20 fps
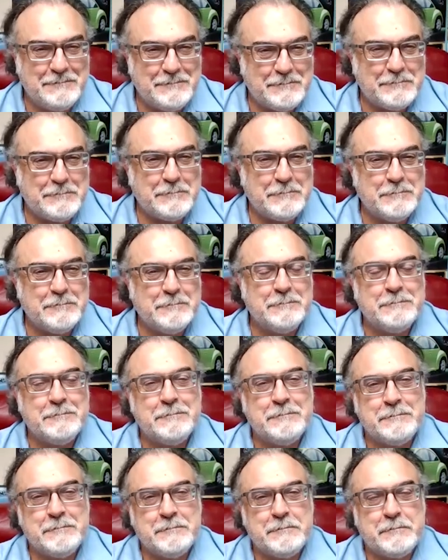
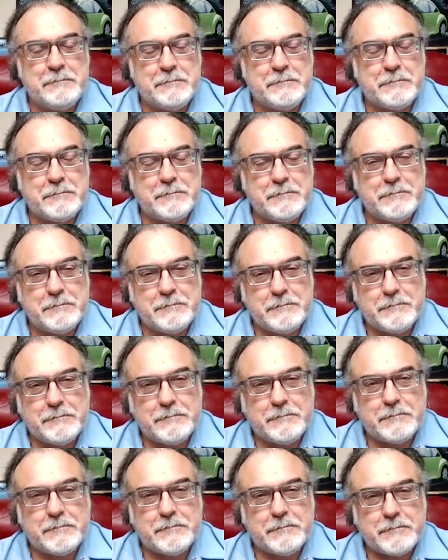
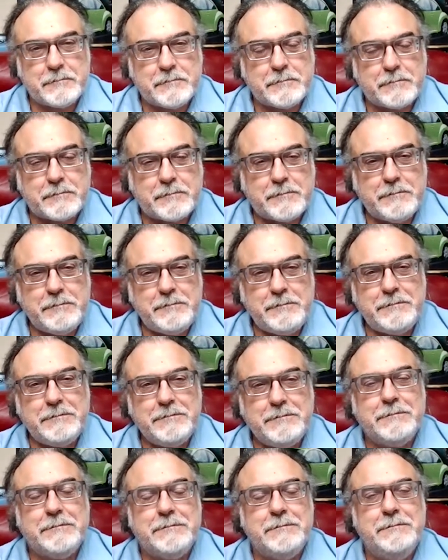
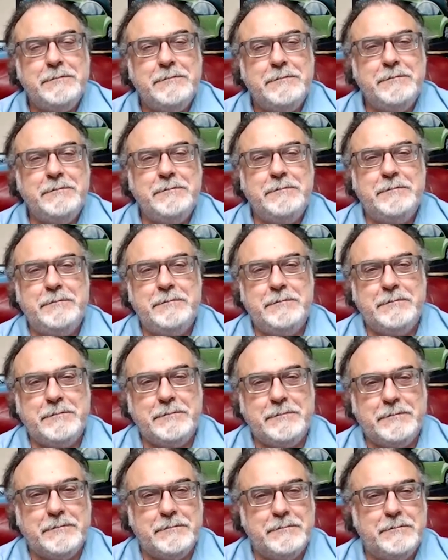
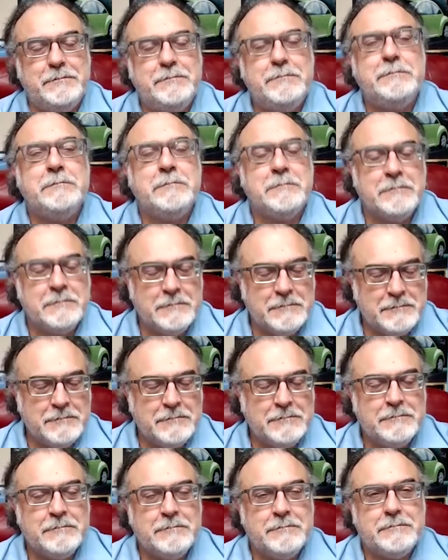
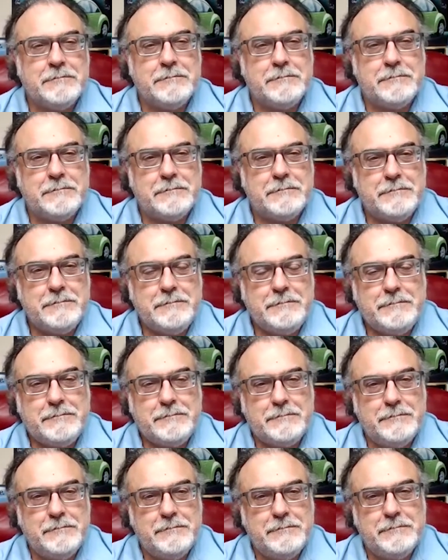
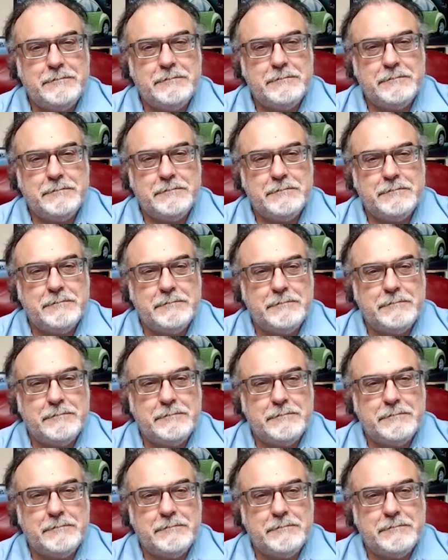(not speaking)